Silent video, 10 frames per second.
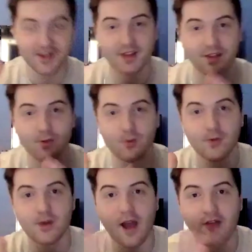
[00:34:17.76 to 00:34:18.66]
then we
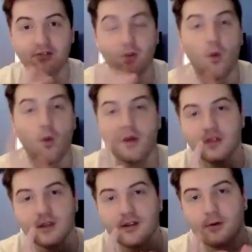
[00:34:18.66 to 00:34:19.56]
would have the one
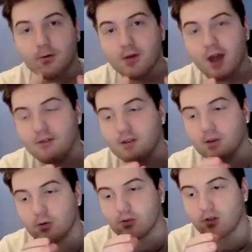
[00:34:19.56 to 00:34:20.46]
thing that we would have it
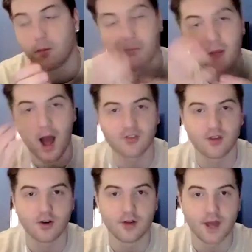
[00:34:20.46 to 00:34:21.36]
was called
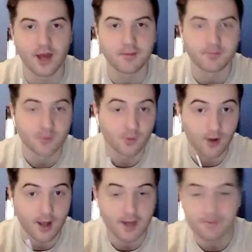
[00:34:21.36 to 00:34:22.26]
Bosco Day,
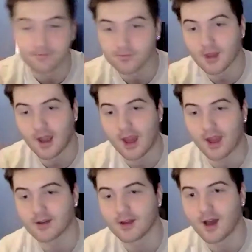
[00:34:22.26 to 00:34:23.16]
right?
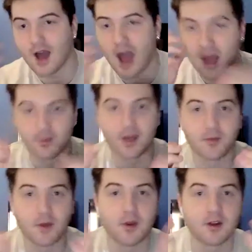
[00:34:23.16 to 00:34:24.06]
And I begged
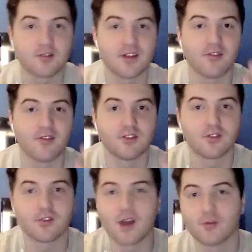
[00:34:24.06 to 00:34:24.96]
my parents every
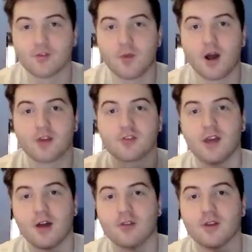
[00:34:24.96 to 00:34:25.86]
single time it was Bosco Day.
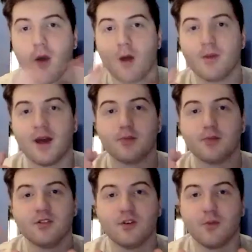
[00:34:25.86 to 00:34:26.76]
I was like, Mom, Dad,
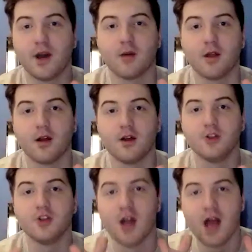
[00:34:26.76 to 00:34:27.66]
please don't pack my lunch.
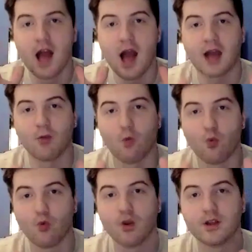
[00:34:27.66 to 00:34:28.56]
I
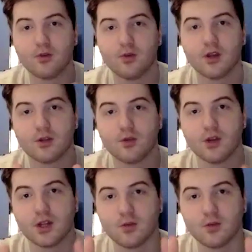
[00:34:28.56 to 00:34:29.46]
really, really,
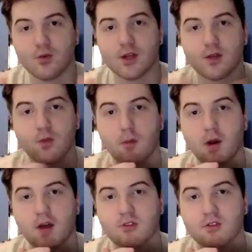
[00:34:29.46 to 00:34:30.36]
really, really want Bosco